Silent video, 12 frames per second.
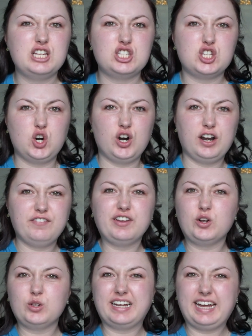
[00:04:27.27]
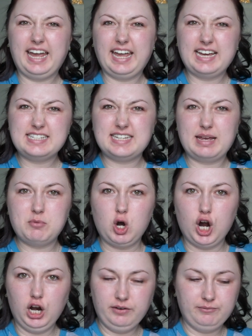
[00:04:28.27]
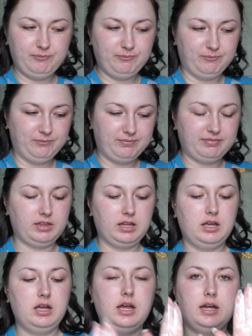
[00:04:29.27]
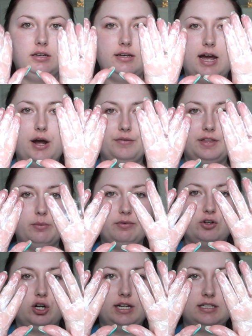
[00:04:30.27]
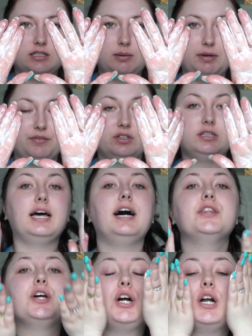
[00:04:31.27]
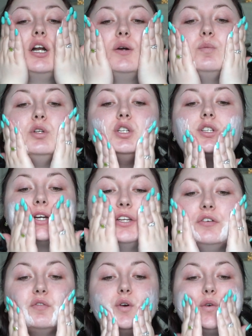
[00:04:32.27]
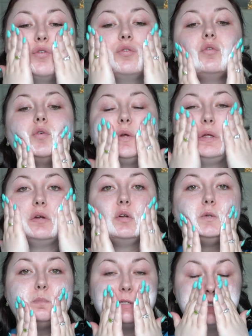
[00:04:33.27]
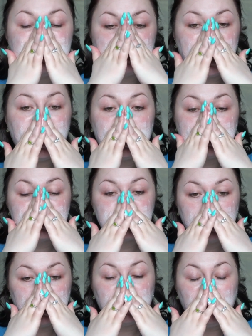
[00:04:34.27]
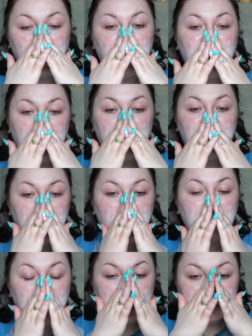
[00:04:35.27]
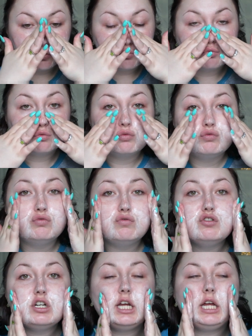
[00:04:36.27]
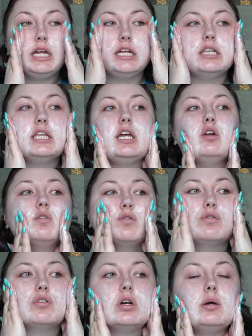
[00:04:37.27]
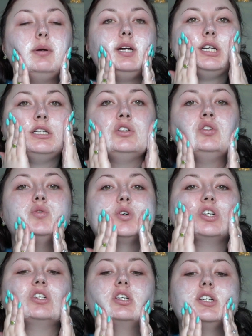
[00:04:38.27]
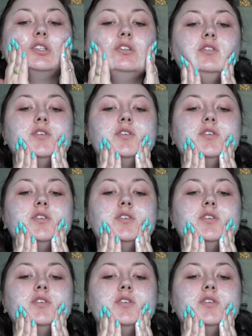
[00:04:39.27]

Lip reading: Sorry if you don't like ASMR. Now that we've got it into a bit of a lather, we just kind of massage it and really rub it into our skin.